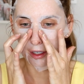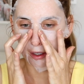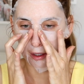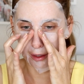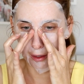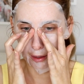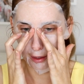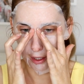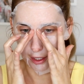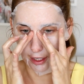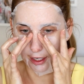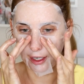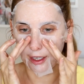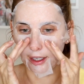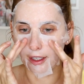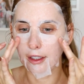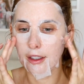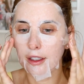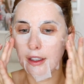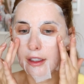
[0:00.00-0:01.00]

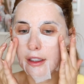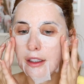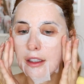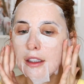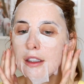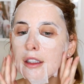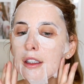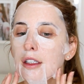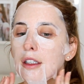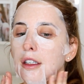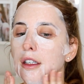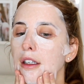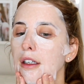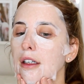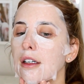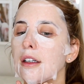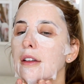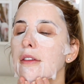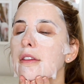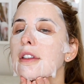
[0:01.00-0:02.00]
Okay,
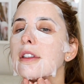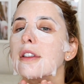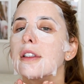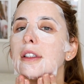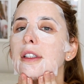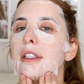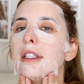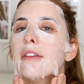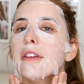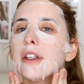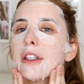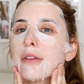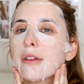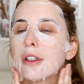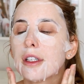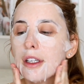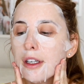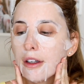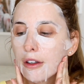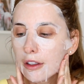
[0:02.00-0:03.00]
I'm just going to leave this
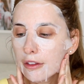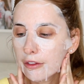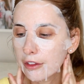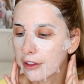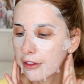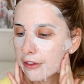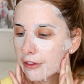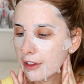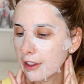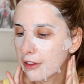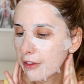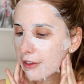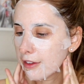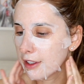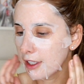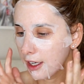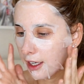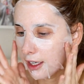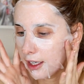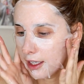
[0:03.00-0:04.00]
one here on for
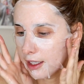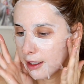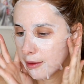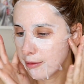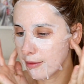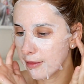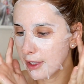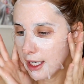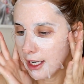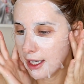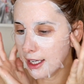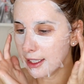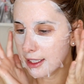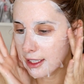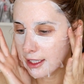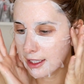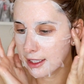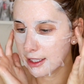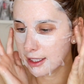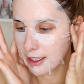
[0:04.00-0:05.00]
15
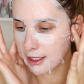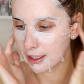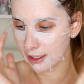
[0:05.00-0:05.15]
minutes.